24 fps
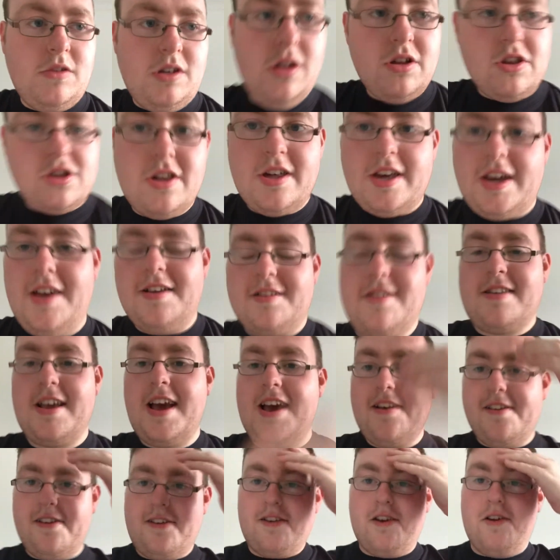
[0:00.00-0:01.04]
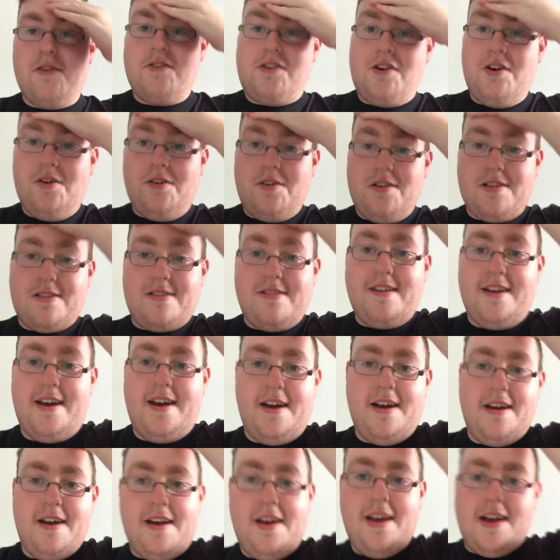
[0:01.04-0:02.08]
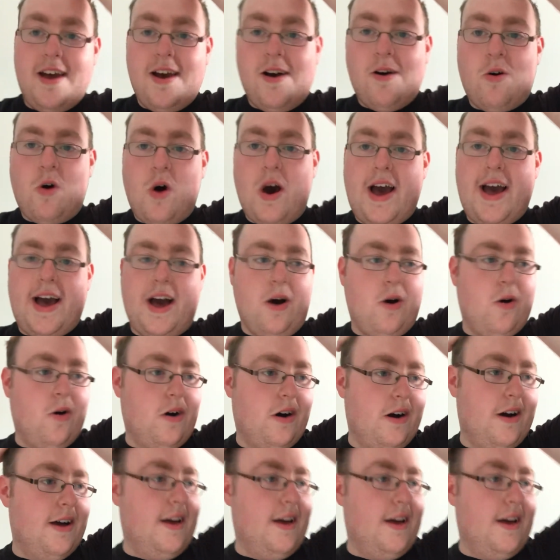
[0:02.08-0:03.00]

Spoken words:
jeez, that is so cool, isn't it? Wow.